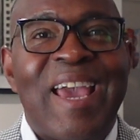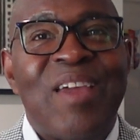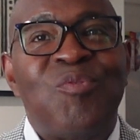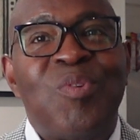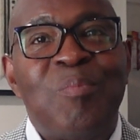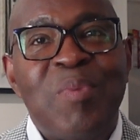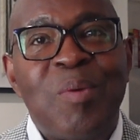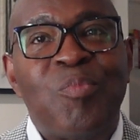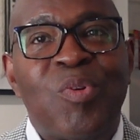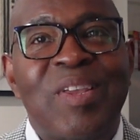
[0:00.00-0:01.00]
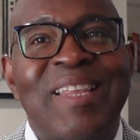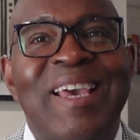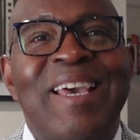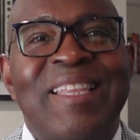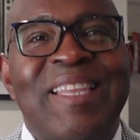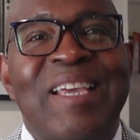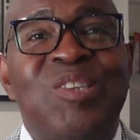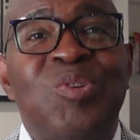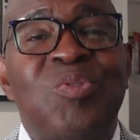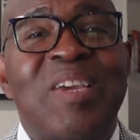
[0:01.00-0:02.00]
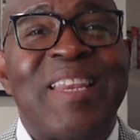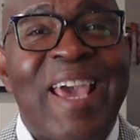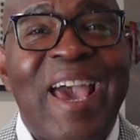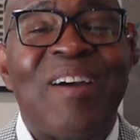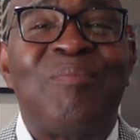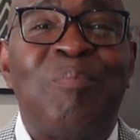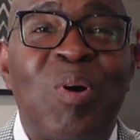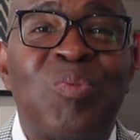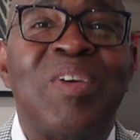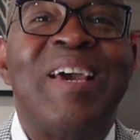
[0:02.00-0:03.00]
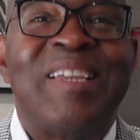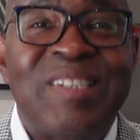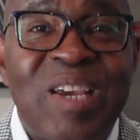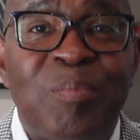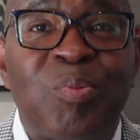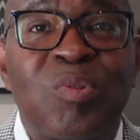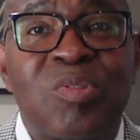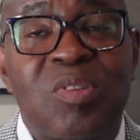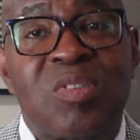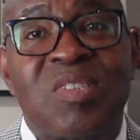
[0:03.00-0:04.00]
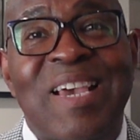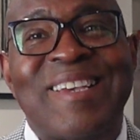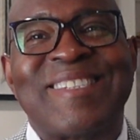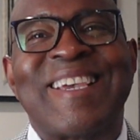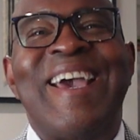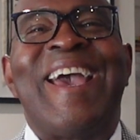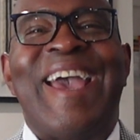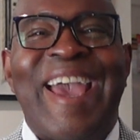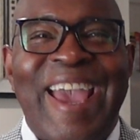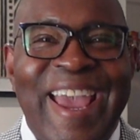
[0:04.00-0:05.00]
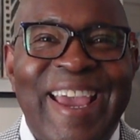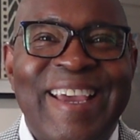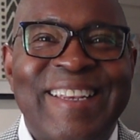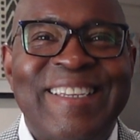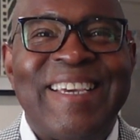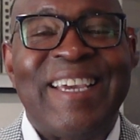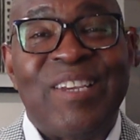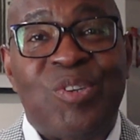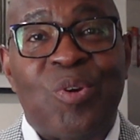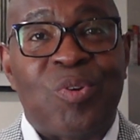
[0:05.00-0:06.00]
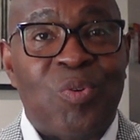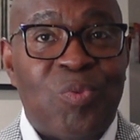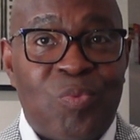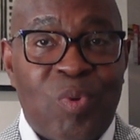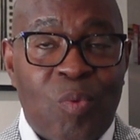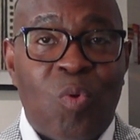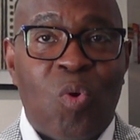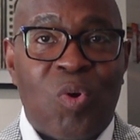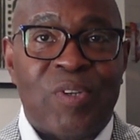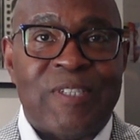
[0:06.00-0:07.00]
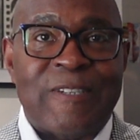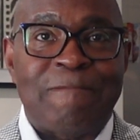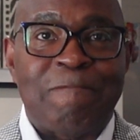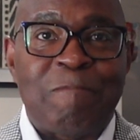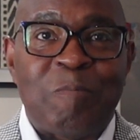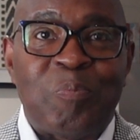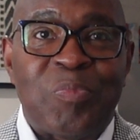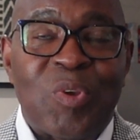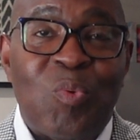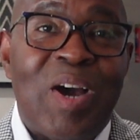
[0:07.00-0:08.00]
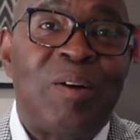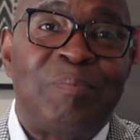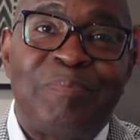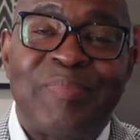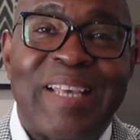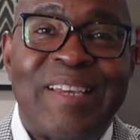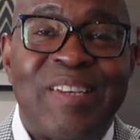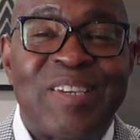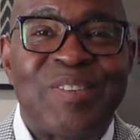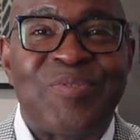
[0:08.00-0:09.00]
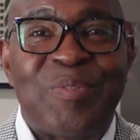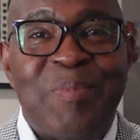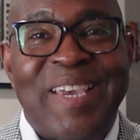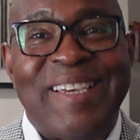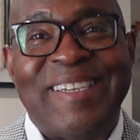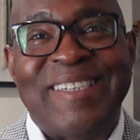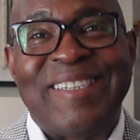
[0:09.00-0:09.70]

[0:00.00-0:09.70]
and remembering that you can have both temporal success and eternal rewards. Well, that does it for me.